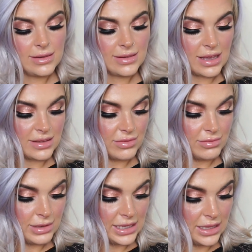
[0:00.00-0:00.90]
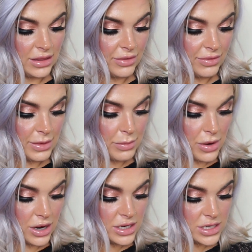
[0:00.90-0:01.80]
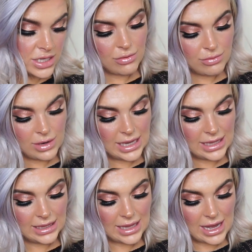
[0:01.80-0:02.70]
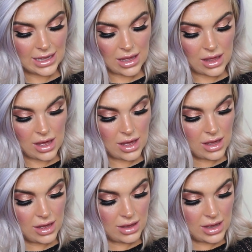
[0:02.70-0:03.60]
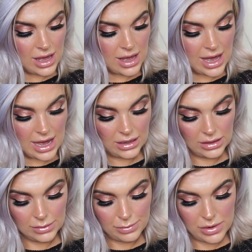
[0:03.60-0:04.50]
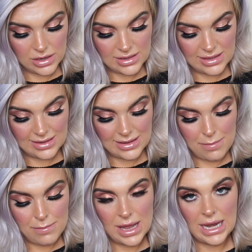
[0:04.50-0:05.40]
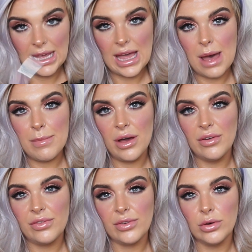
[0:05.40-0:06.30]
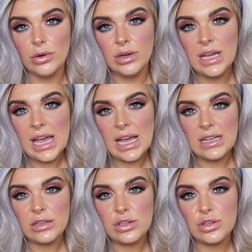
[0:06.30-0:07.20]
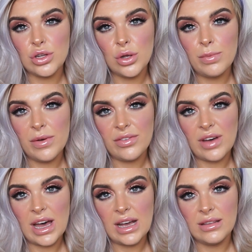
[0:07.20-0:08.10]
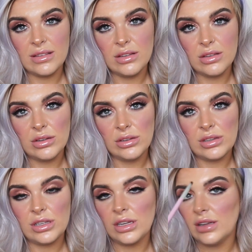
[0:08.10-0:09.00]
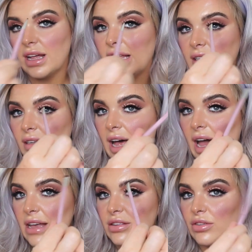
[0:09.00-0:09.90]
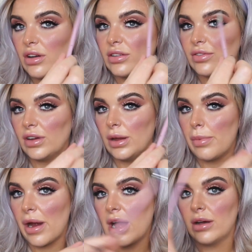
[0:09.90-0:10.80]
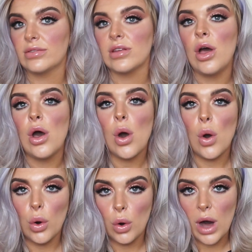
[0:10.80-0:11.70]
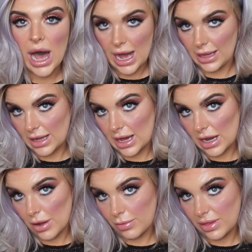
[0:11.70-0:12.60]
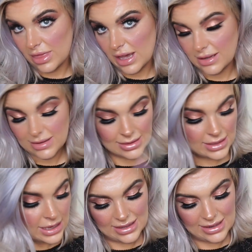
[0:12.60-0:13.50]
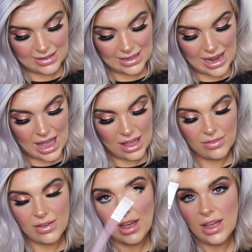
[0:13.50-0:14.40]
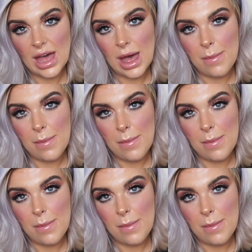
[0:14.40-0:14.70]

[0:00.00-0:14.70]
So that's a really lovely brush. I really like her angled brush. This is a Millie M04. It's super fine, so it's good to do like little hair strokes for your brows or eyeliner with this. This is an Ava